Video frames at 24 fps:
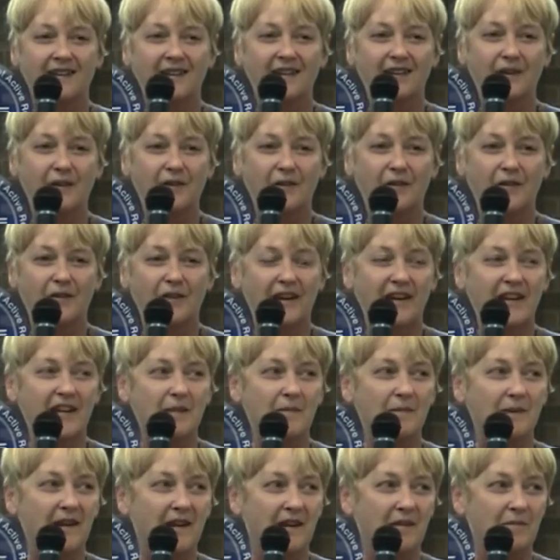you know, inviting
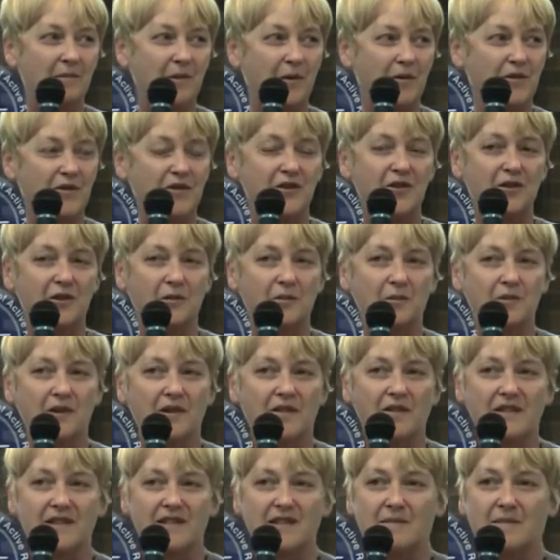me in both to your
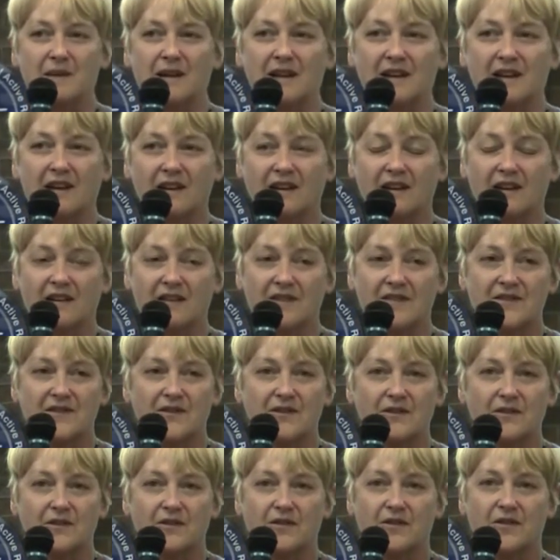previous meeting and
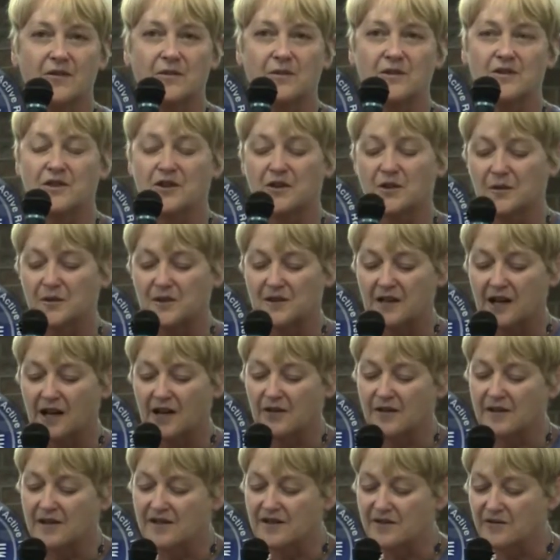also to the
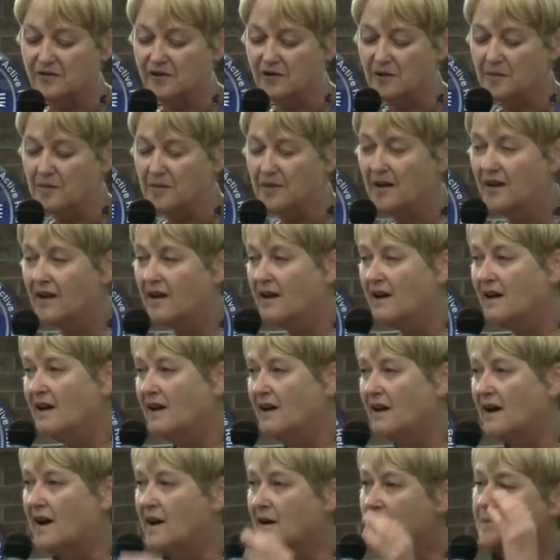retirees group.
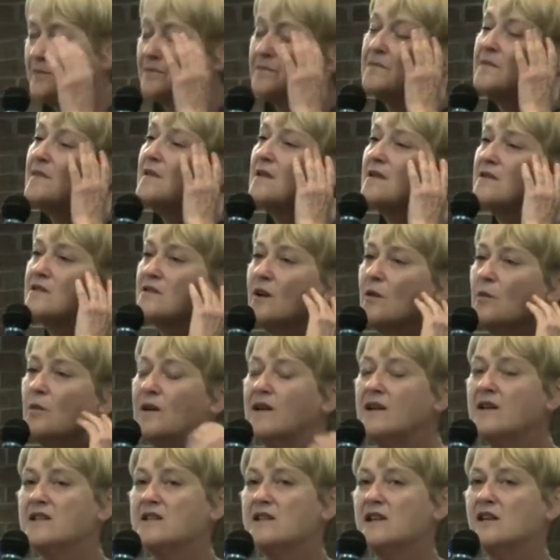So I
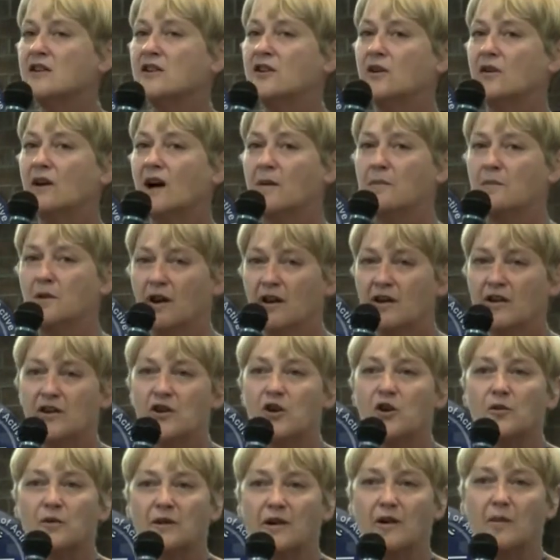want to tell you, I'm not a
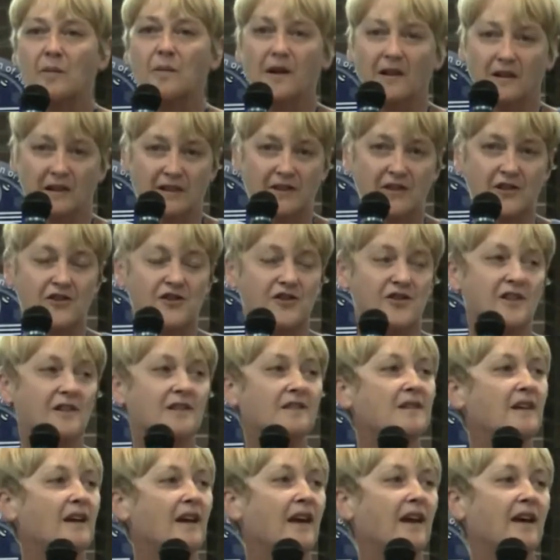career
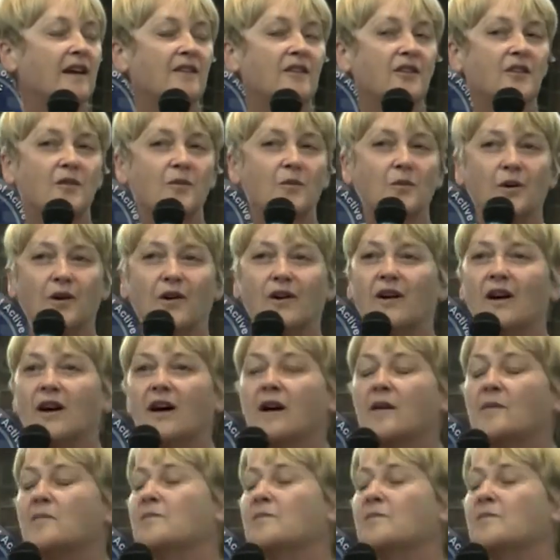politician, and we're